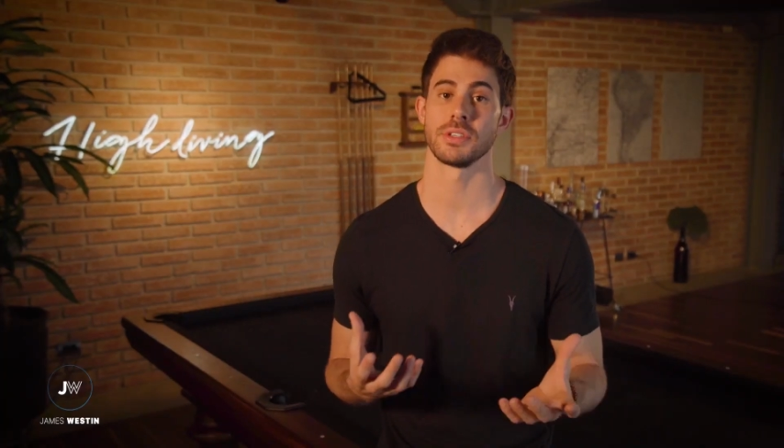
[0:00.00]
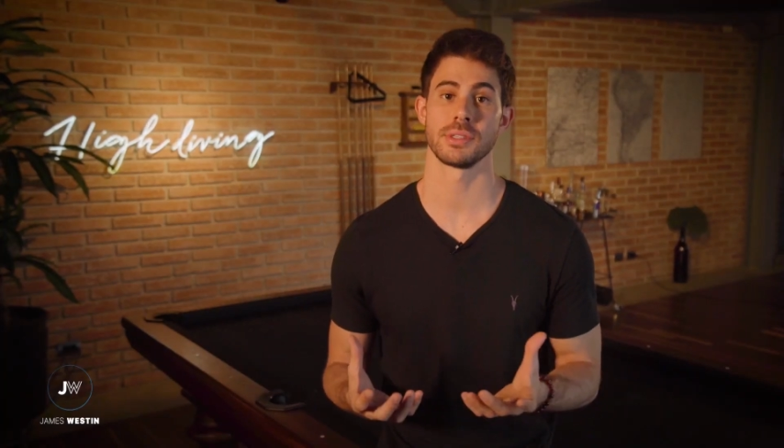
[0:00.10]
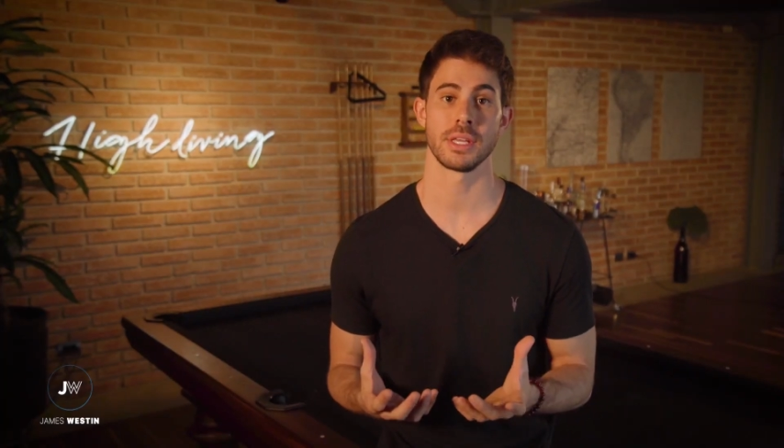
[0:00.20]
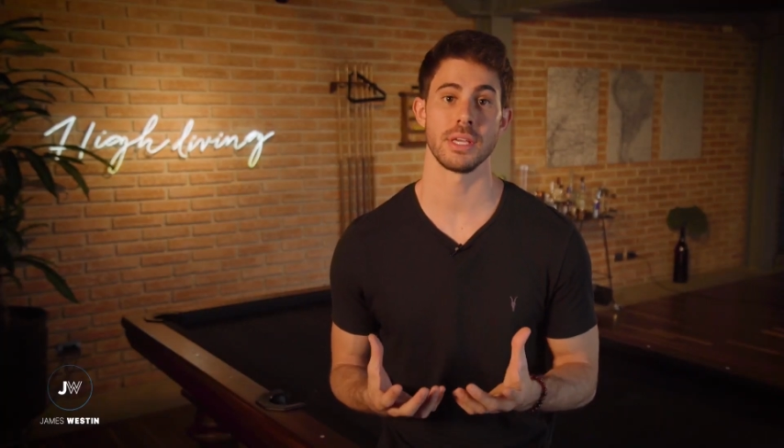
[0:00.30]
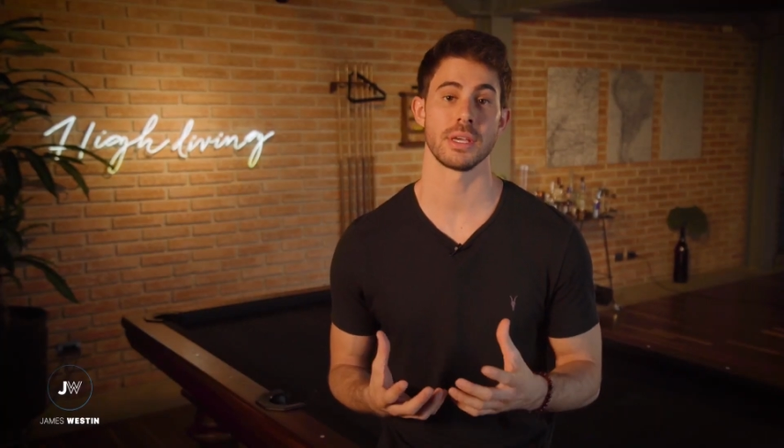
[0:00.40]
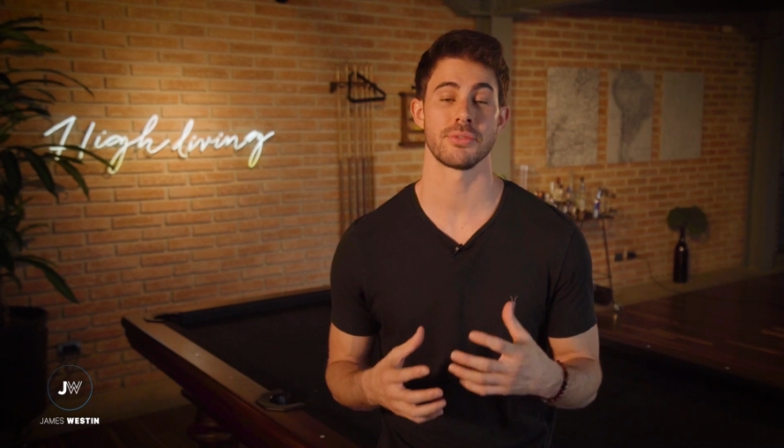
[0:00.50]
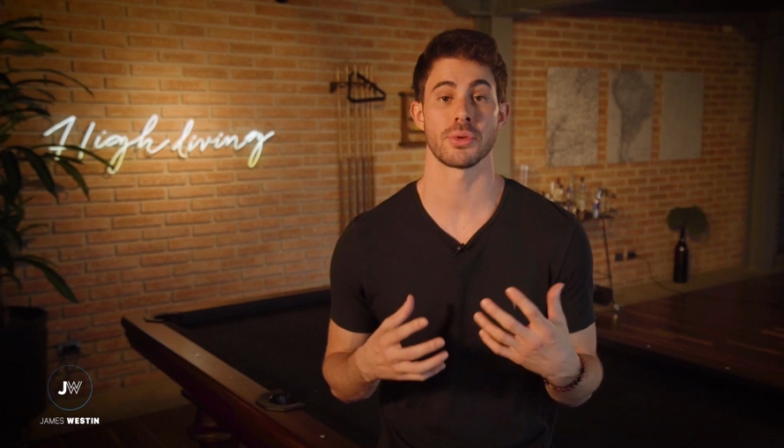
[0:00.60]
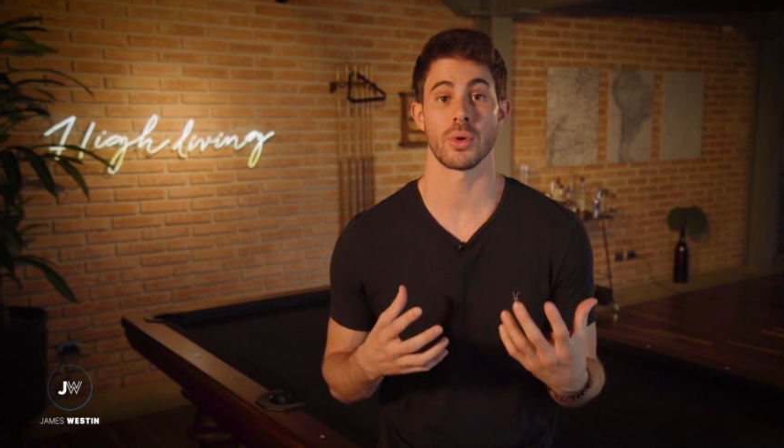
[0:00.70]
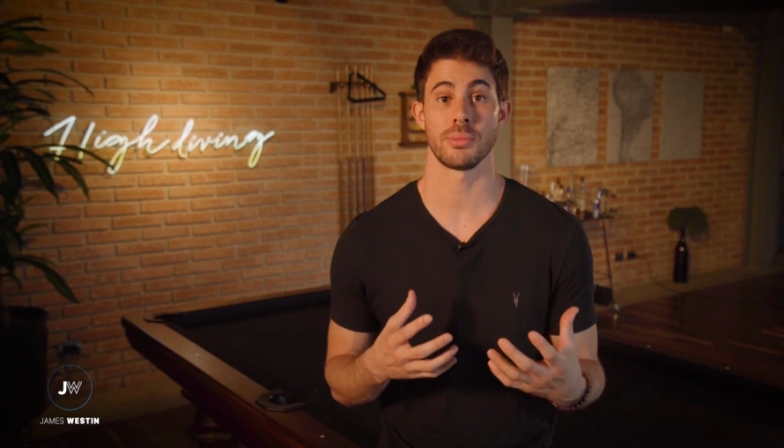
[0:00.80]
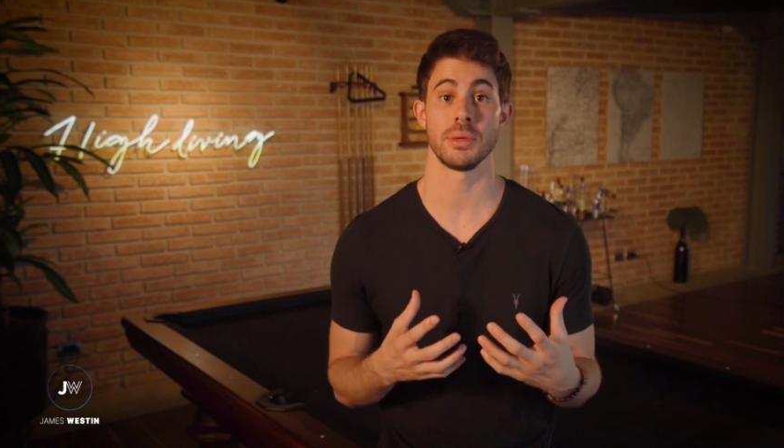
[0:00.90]
city and for
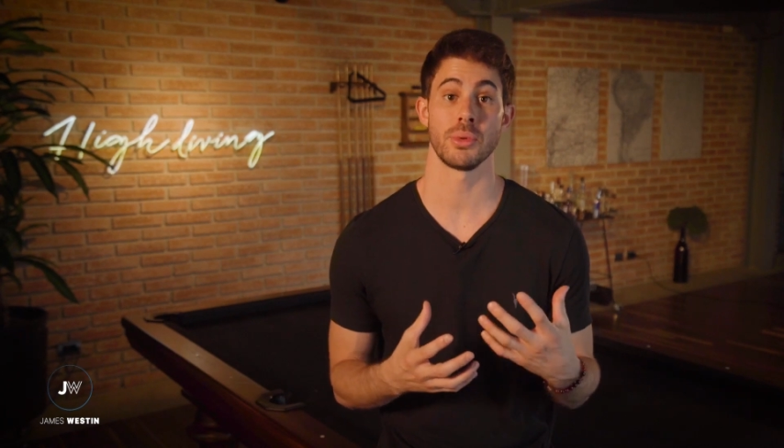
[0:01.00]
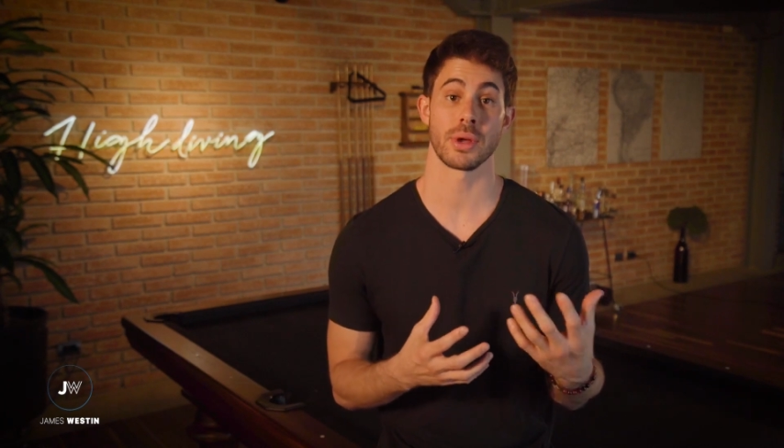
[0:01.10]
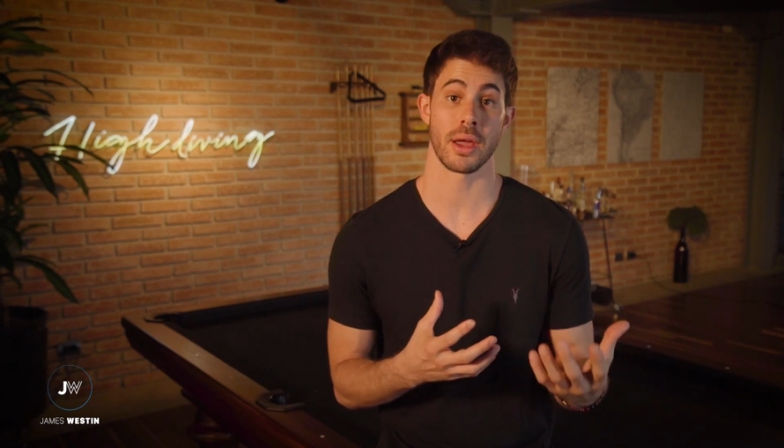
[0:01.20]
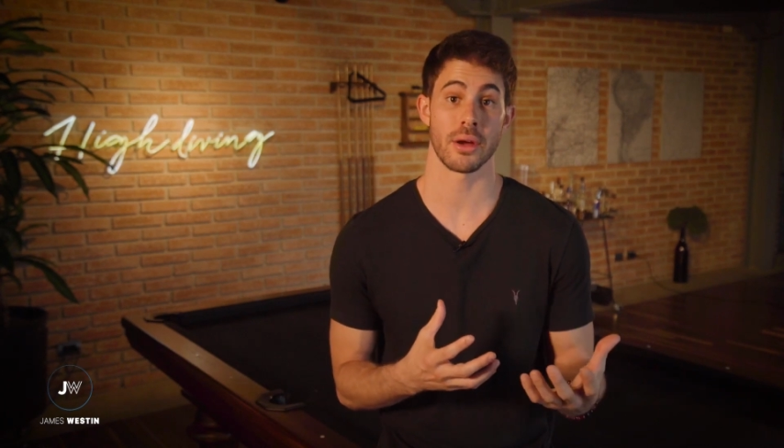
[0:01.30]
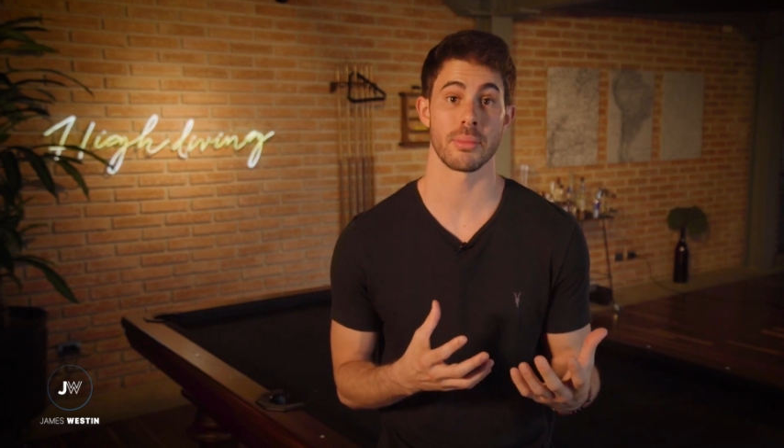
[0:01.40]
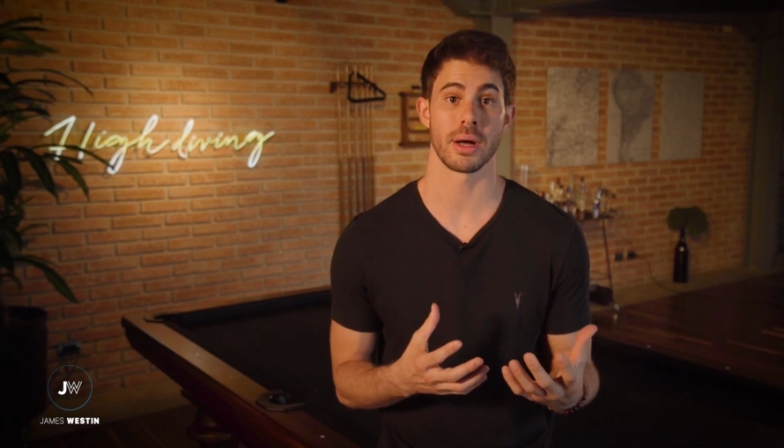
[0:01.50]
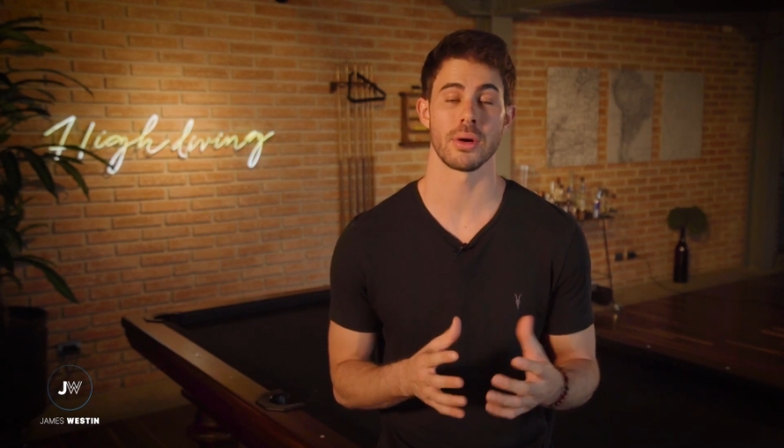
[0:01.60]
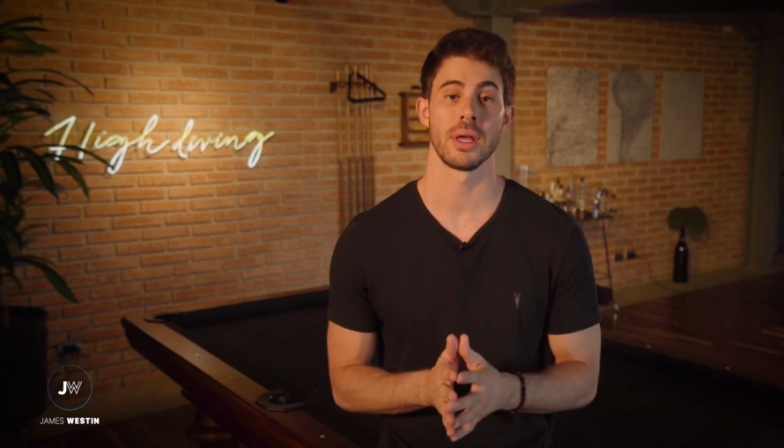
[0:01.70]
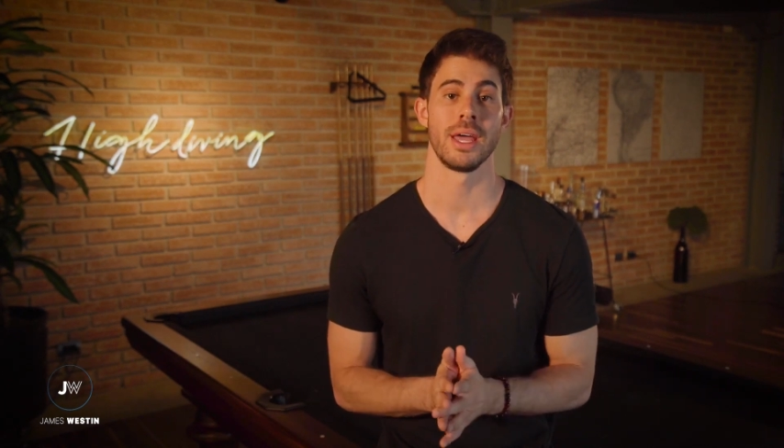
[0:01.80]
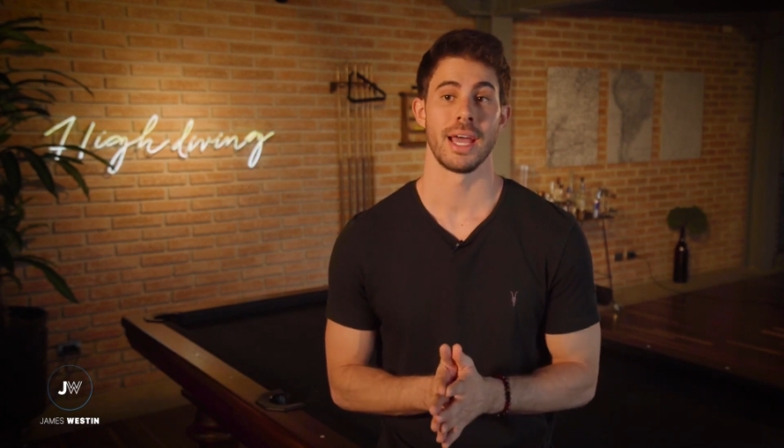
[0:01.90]
what people care about.